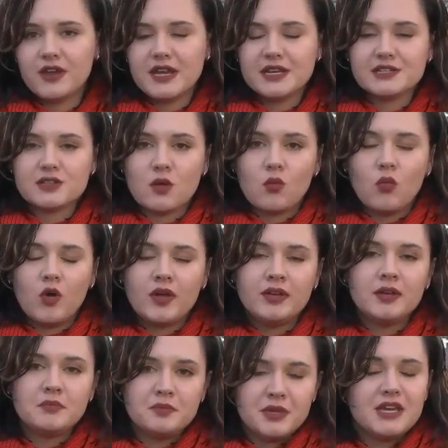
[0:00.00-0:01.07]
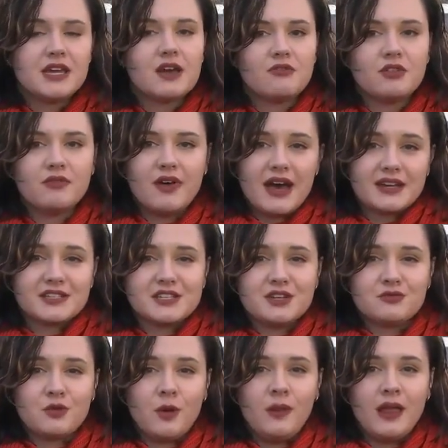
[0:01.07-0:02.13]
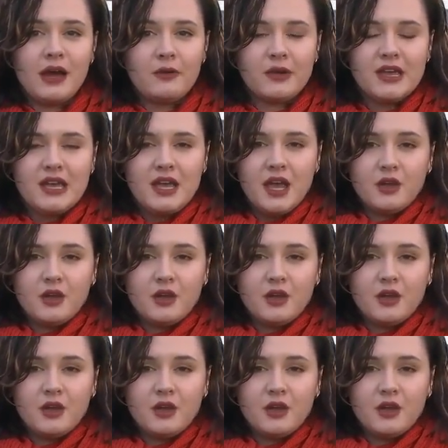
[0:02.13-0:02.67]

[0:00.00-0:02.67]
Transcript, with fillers: phase 1B of the vaccine rollout,